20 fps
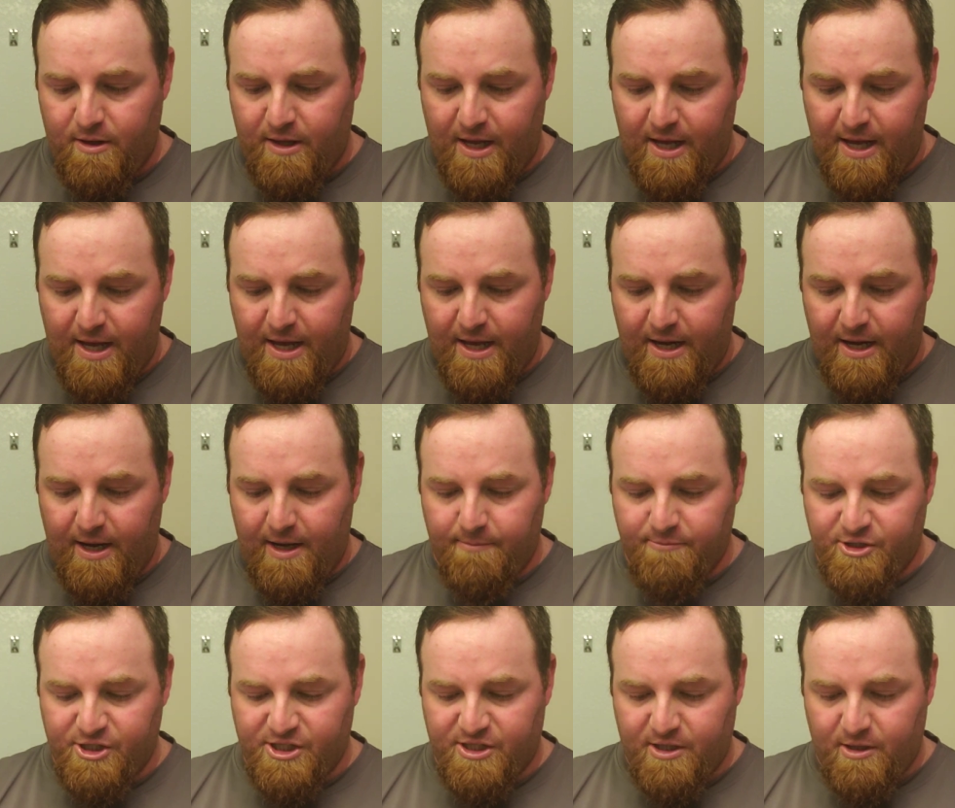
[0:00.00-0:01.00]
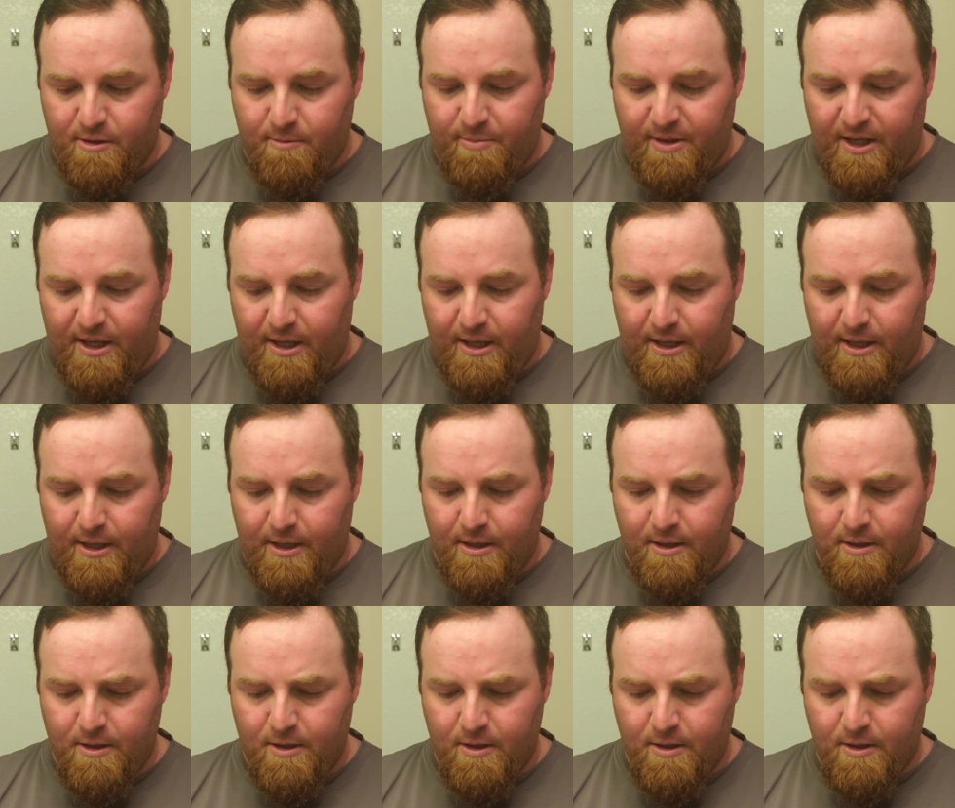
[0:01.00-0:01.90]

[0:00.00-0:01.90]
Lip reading: that I'm just going to be